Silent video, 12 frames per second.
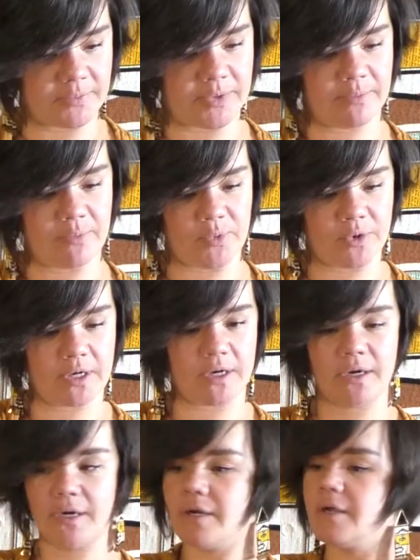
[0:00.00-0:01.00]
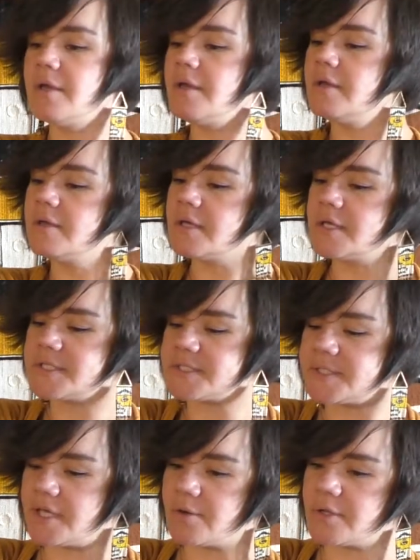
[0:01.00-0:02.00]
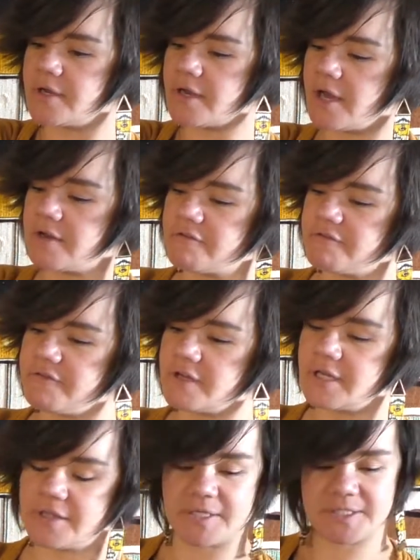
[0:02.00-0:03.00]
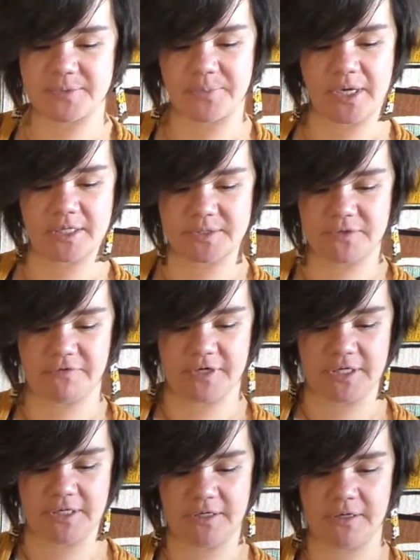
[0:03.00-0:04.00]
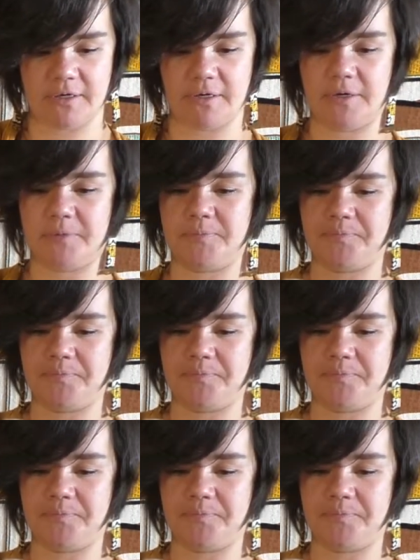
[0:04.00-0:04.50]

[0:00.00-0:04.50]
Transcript: bit more. Let's see, I wanna kind of fill in the spots over here.